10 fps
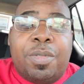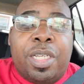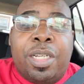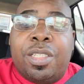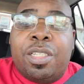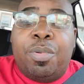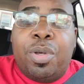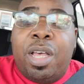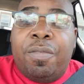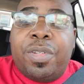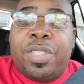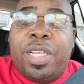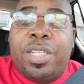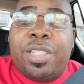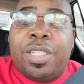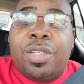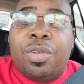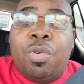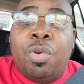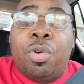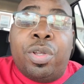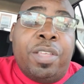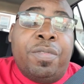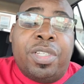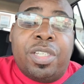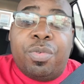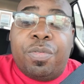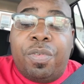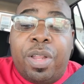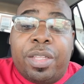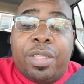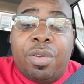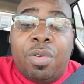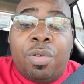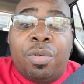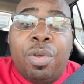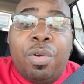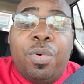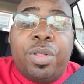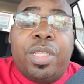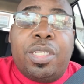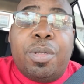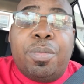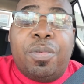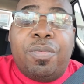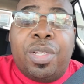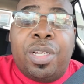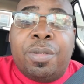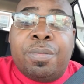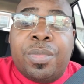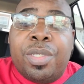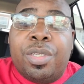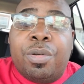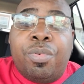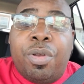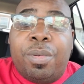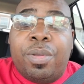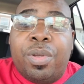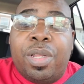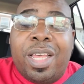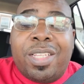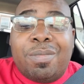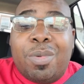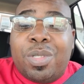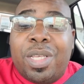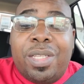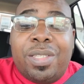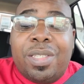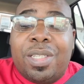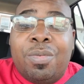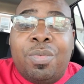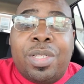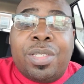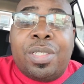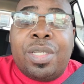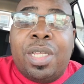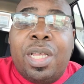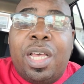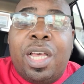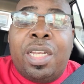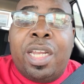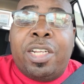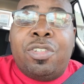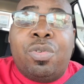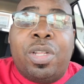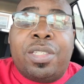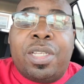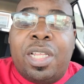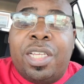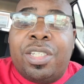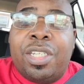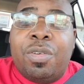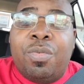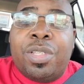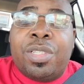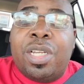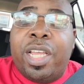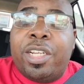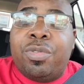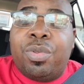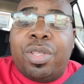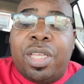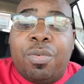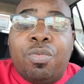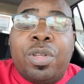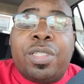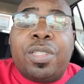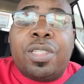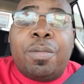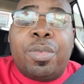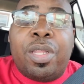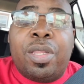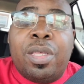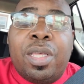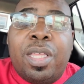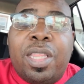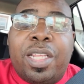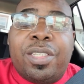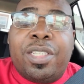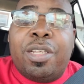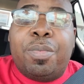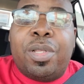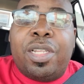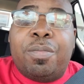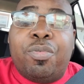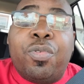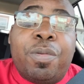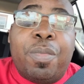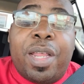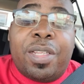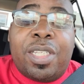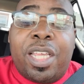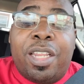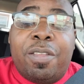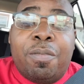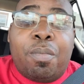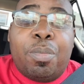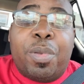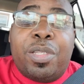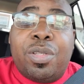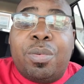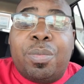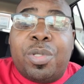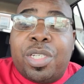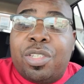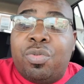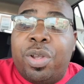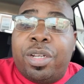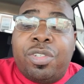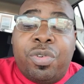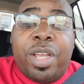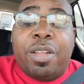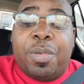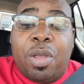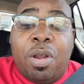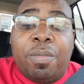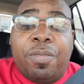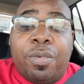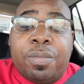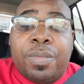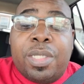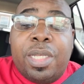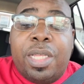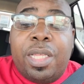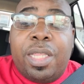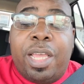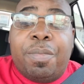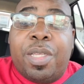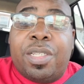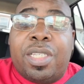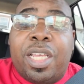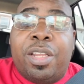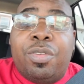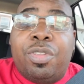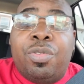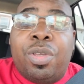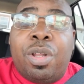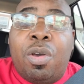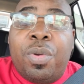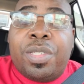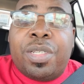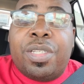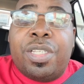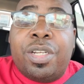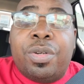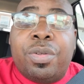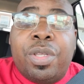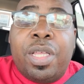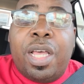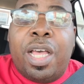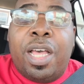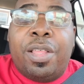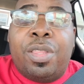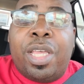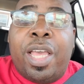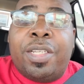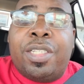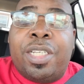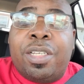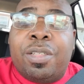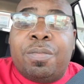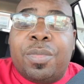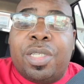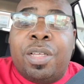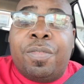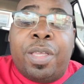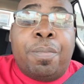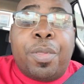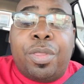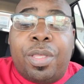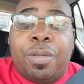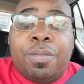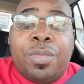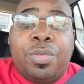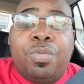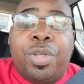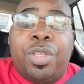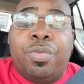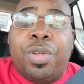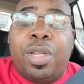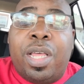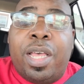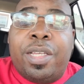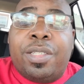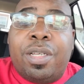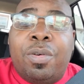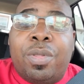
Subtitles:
In a simple conversation or even just reflecting on what these people have done, you'll probably realize in most cases it wasn't a natural escalation. It wasn't a natural thing. It wasn't something that's typically premeditated based on them just trying to be harmful. That being said, you can always consider the idea of empathy when you realize, oh,